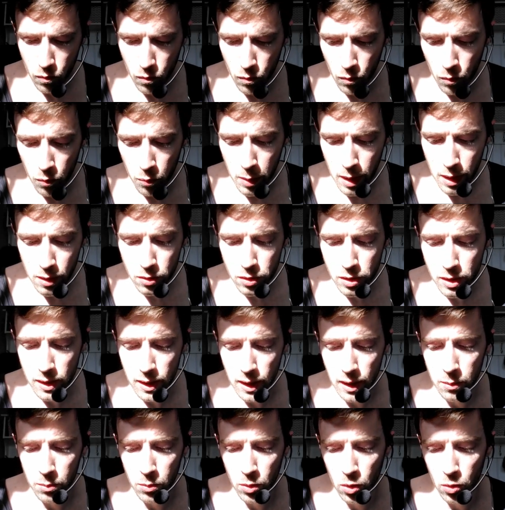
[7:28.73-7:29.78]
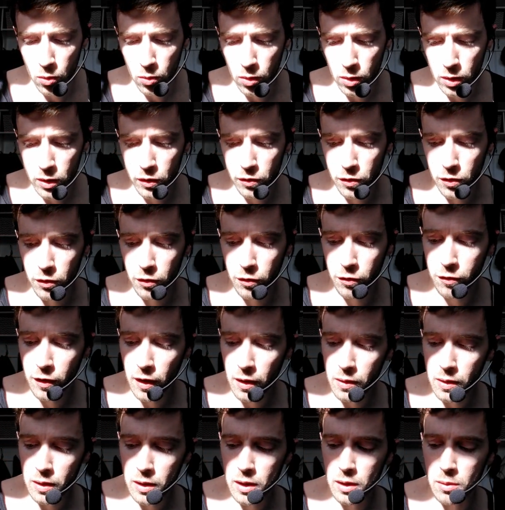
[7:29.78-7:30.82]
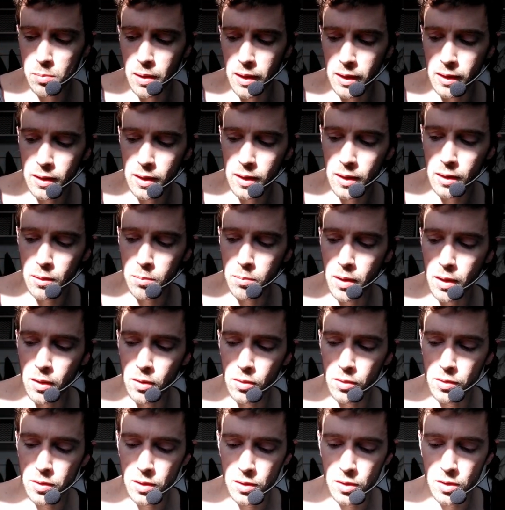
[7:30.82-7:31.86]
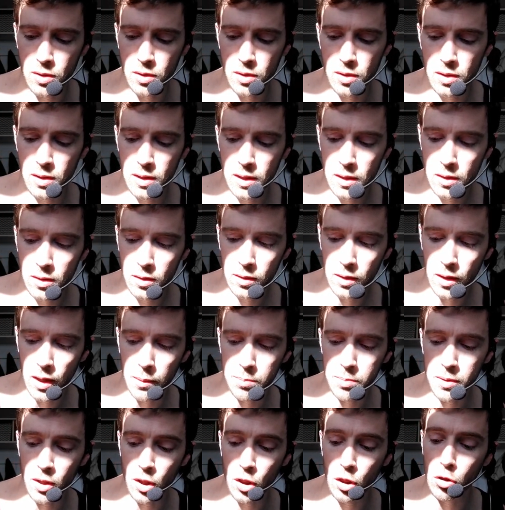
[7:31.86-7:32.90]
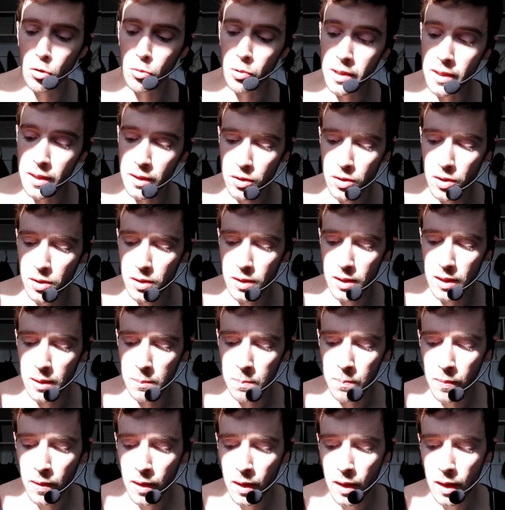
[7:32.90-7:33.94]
Metal scan mode looks for ferrous, magnetic metal, such as steel, up to 3 inches deep,